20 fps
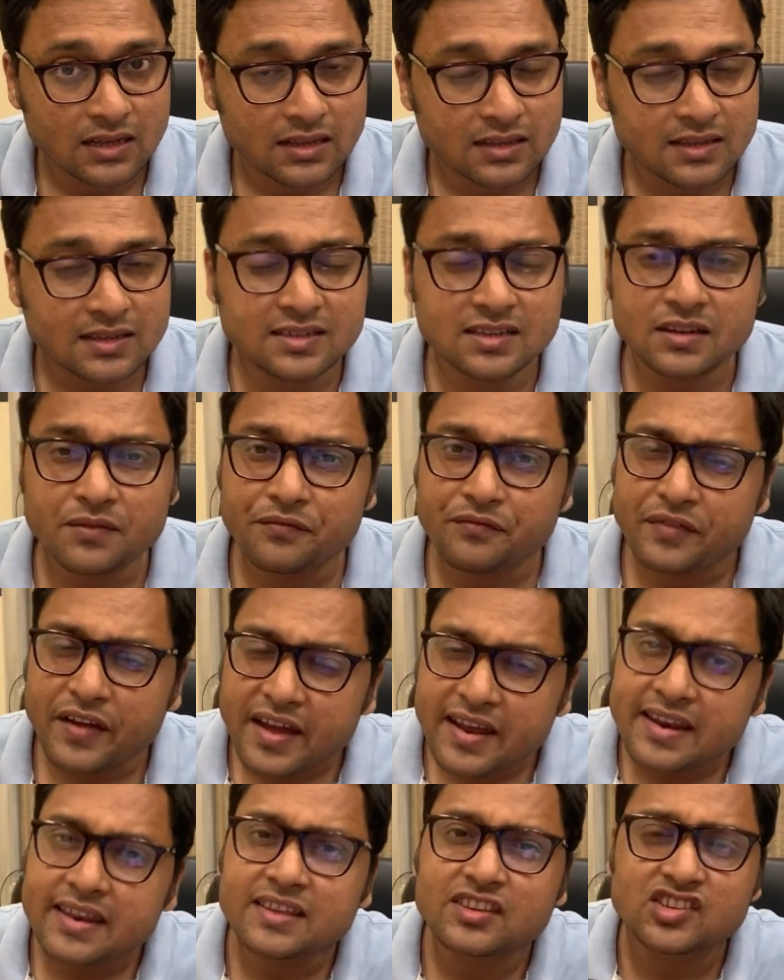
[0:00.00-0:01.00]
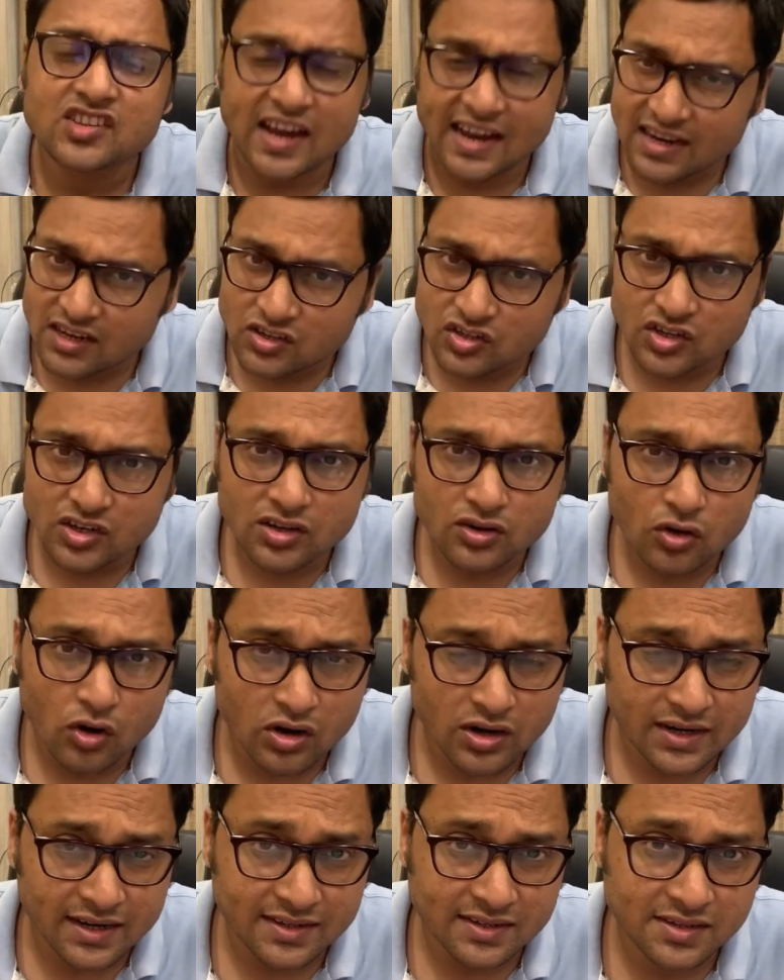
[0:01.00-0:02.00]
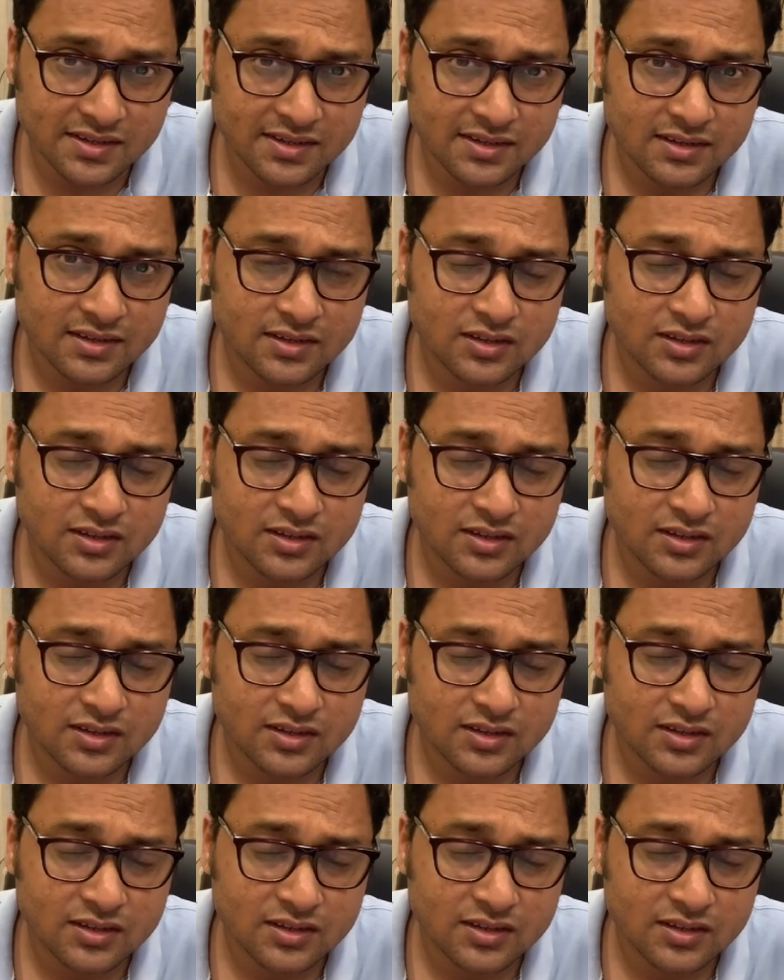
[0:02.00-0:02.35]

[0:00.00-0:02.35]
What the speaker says: This is a very challenging contest.